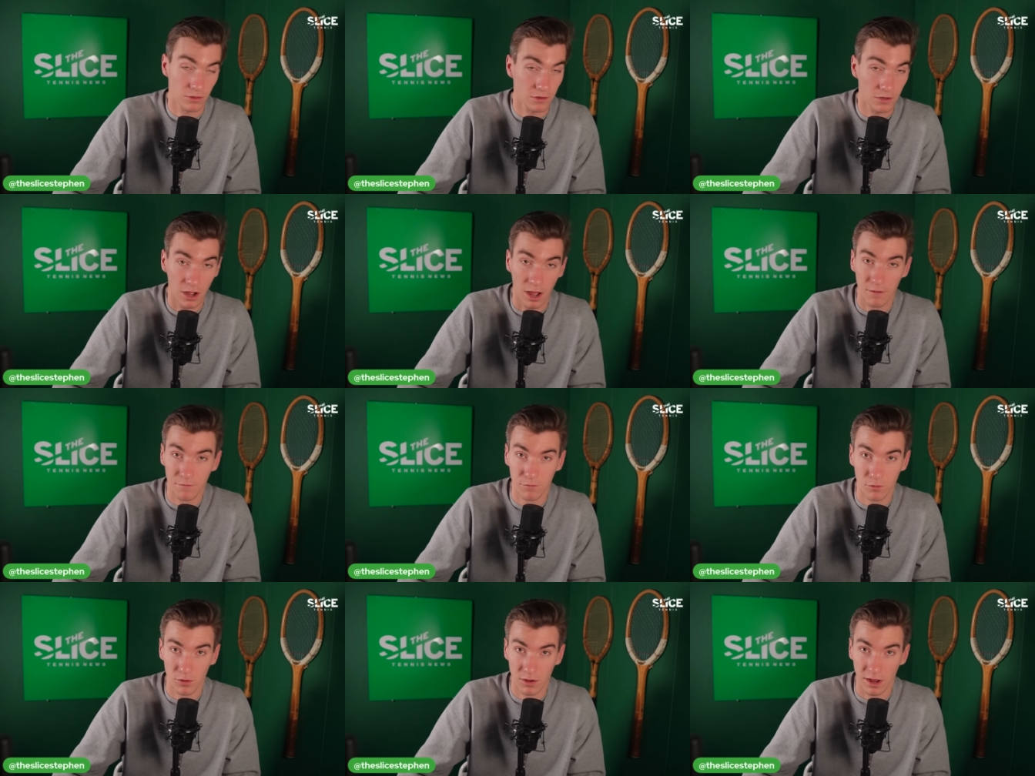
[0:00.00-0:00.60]
The
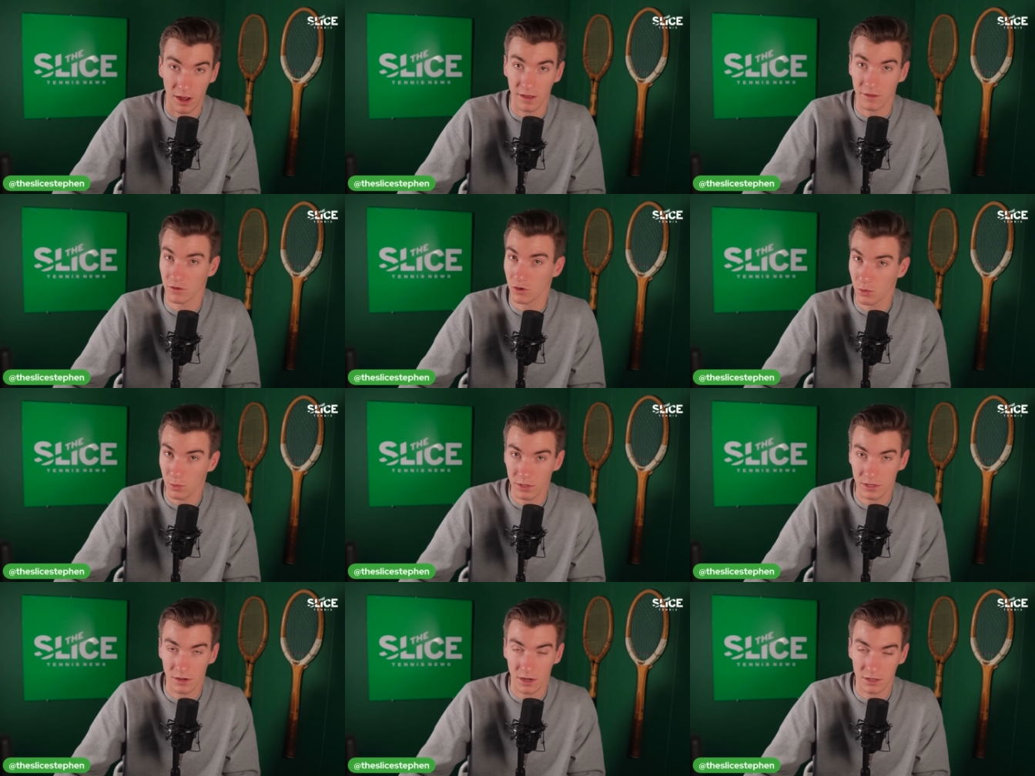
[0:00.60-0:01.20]
top four guys
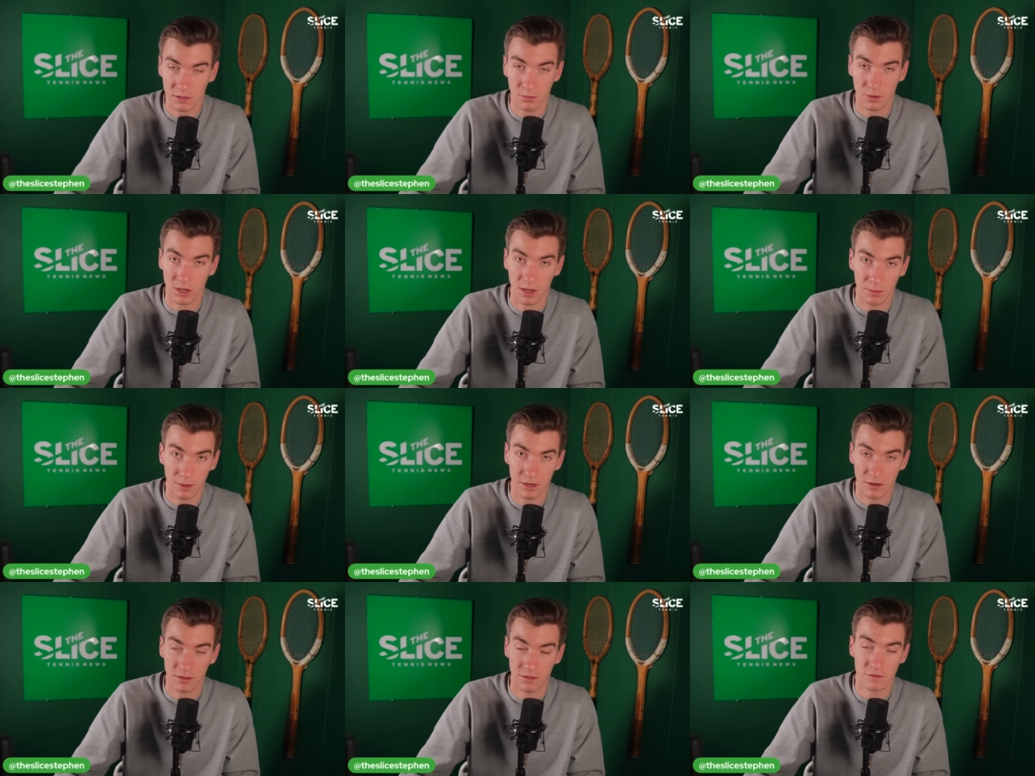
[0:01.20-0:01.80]
who we talked about
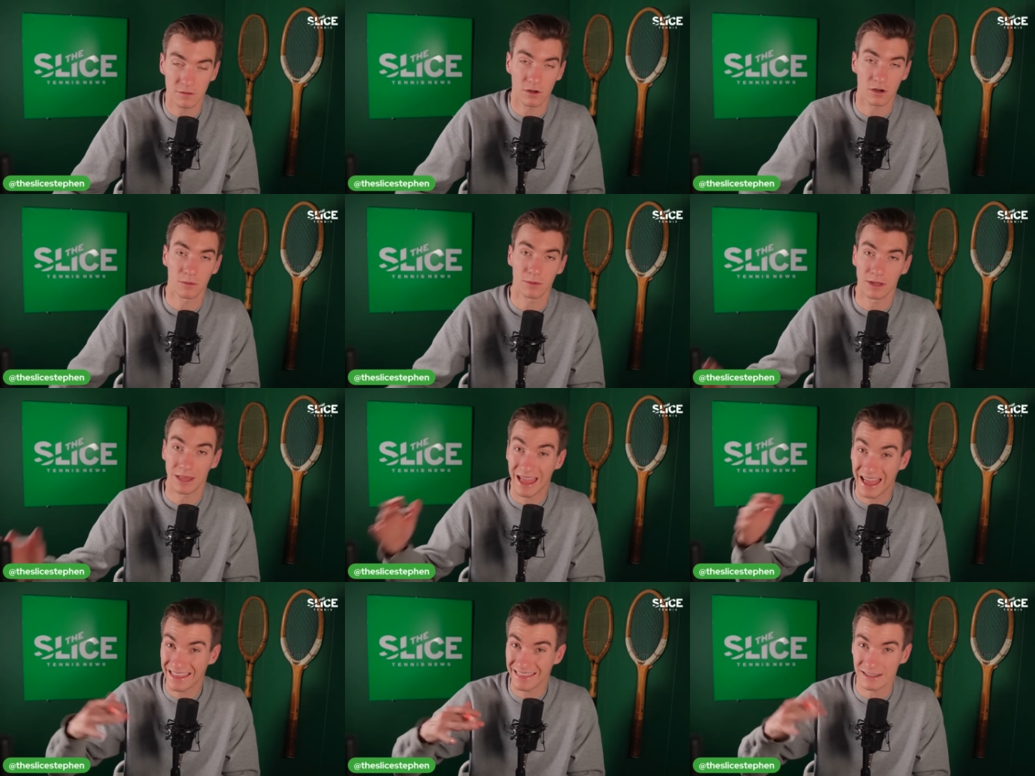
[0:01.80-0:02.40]
coming into this
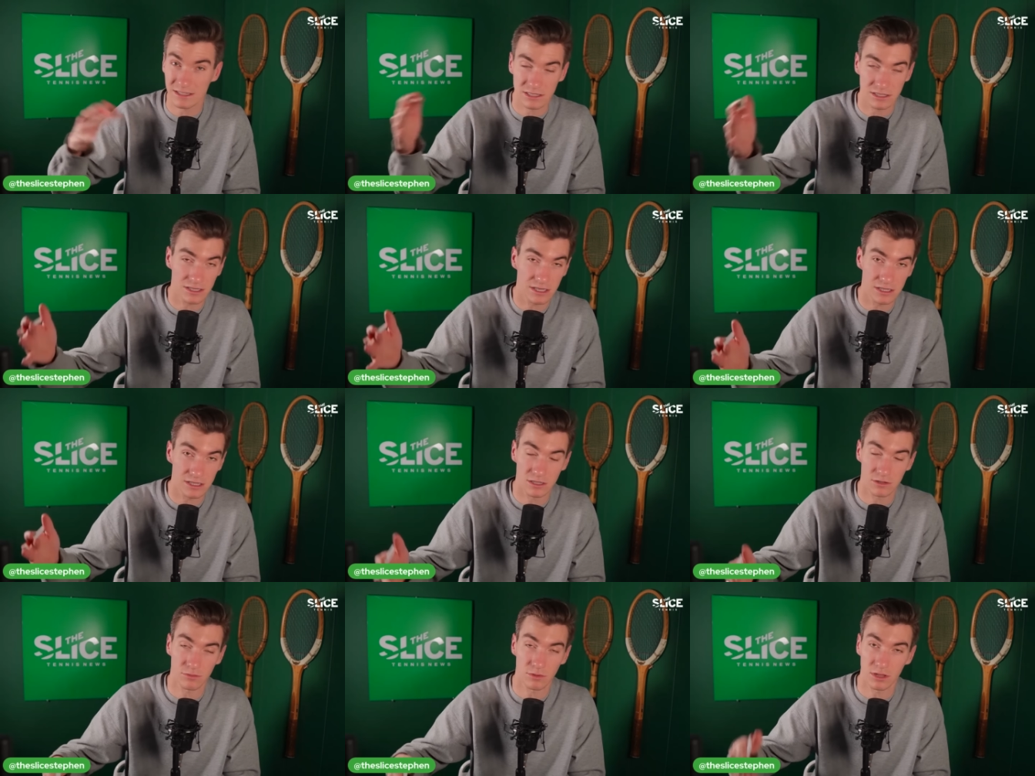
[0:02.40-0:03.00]
tournament and this
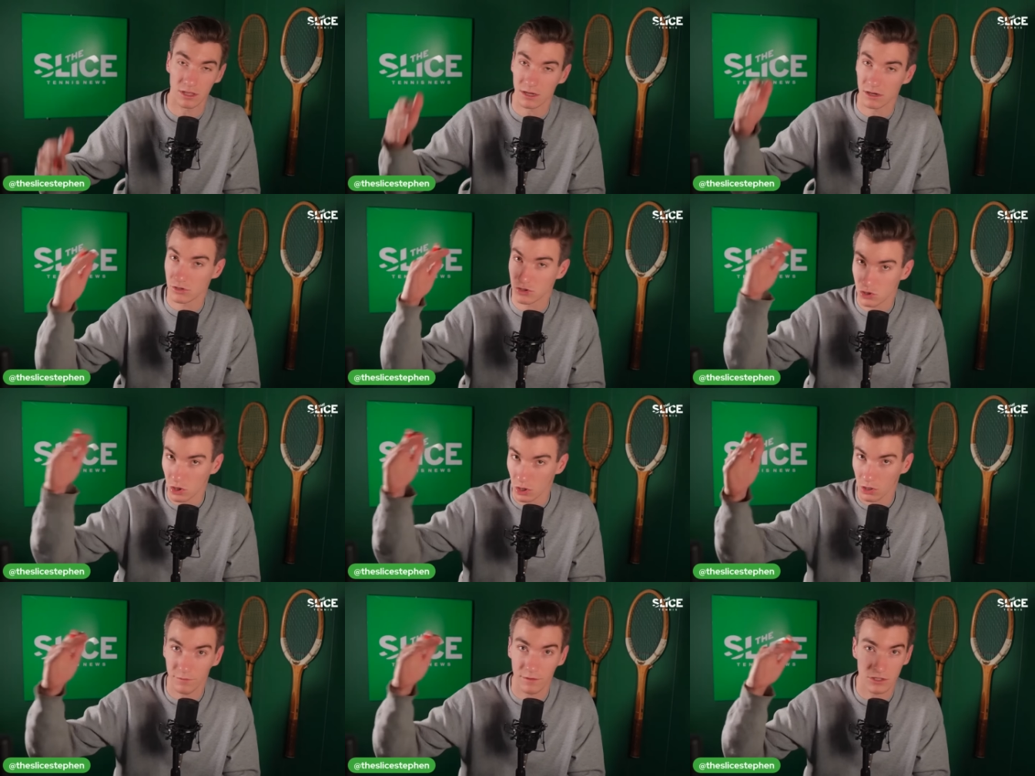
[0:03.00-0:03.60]
season really are
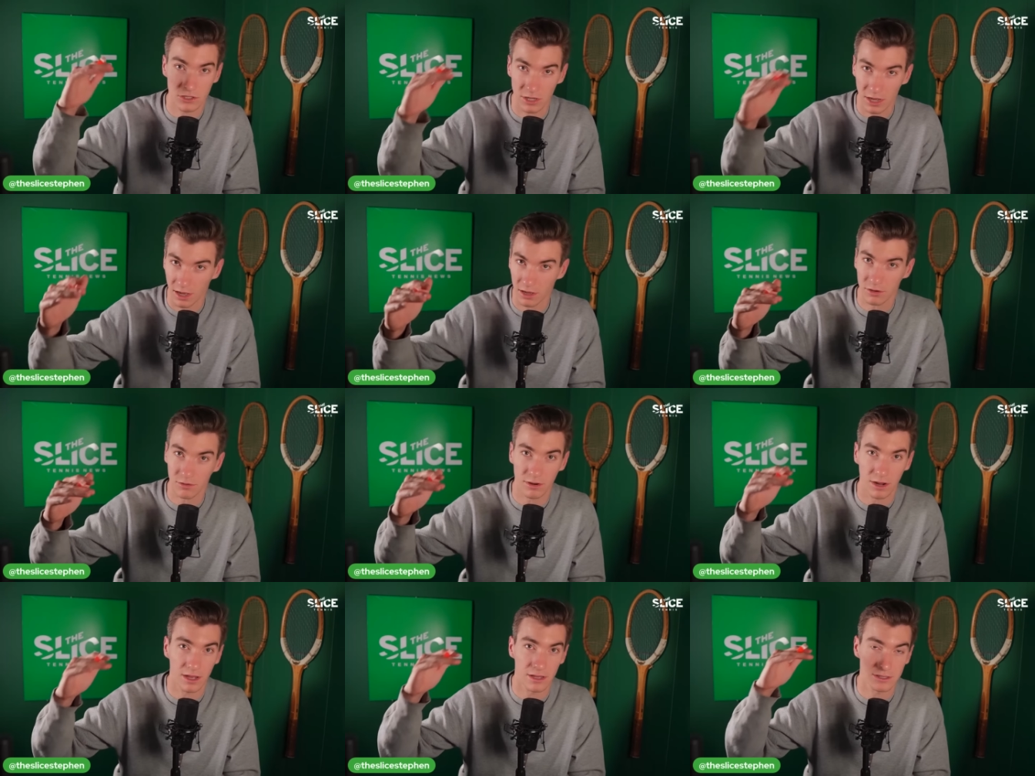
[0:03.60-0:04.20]
Djokovic,
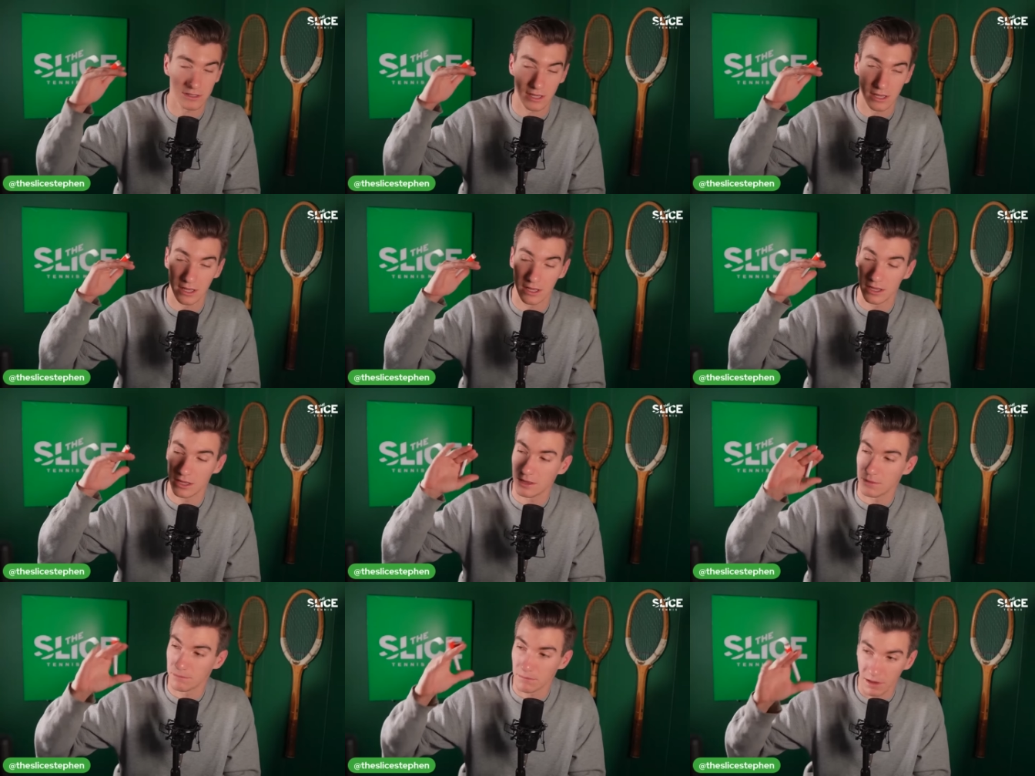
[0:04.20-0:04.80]
Alcaraz,
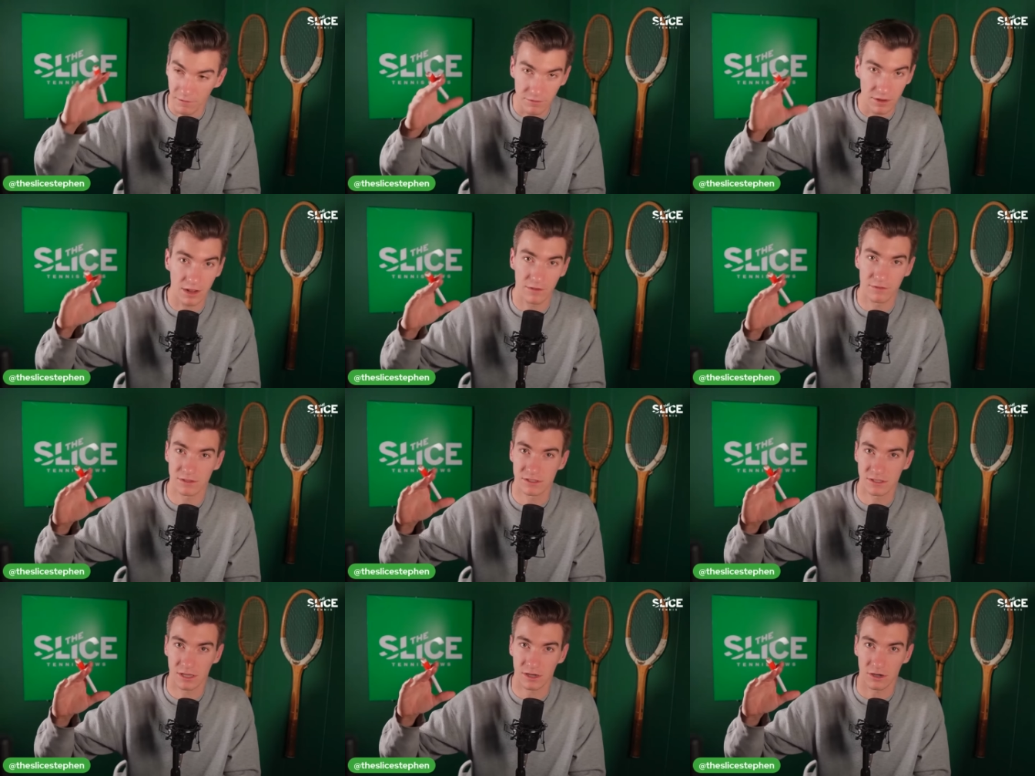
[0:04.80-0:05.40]

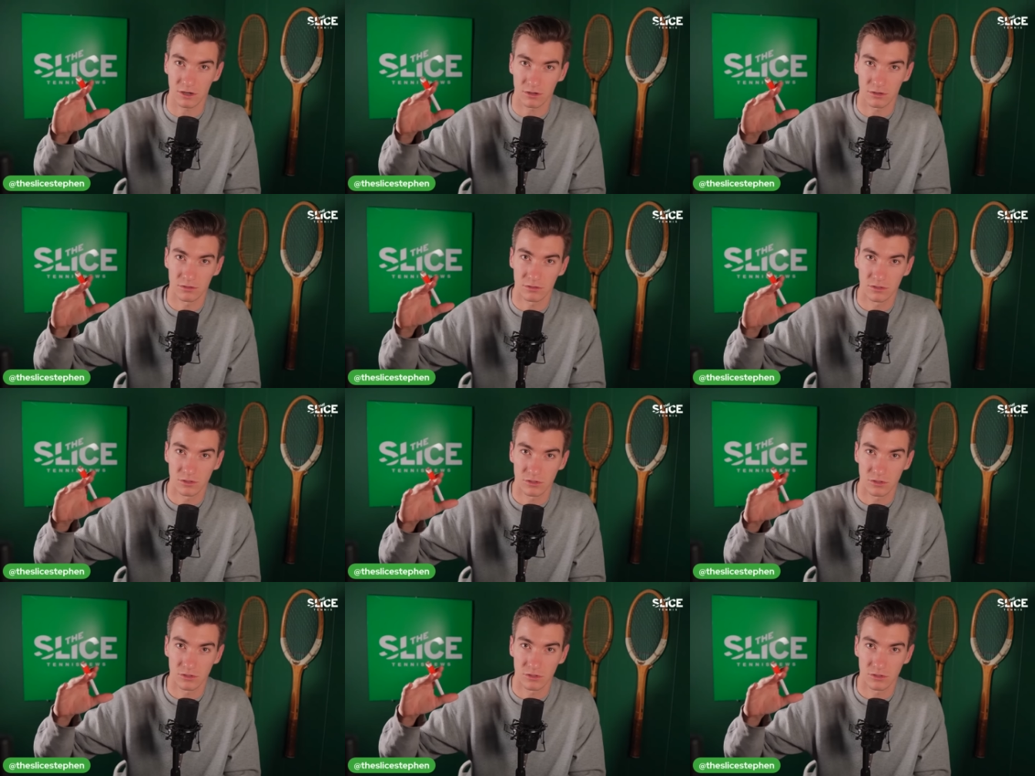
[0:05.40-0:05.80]
Medvedev, and Sinner.